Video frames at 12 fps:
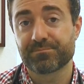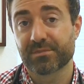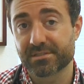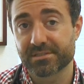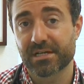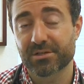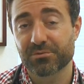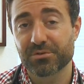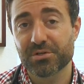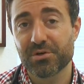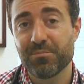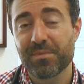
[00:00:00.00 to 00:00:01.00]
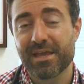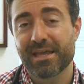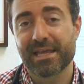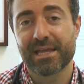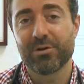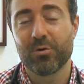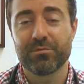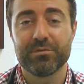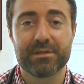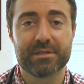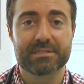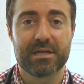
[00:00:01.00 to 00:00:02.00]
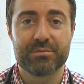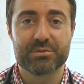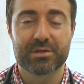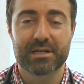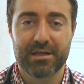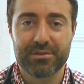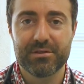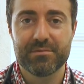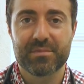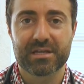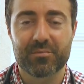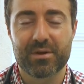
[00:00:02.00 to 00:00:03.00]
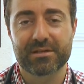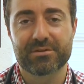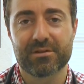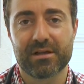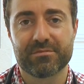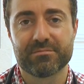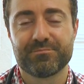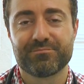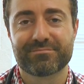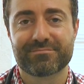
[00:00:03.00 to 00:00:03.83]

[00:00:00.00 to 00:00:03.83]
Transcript: This is Dr. Ruscio, and hopefully this helps you get healthy and get back to your life.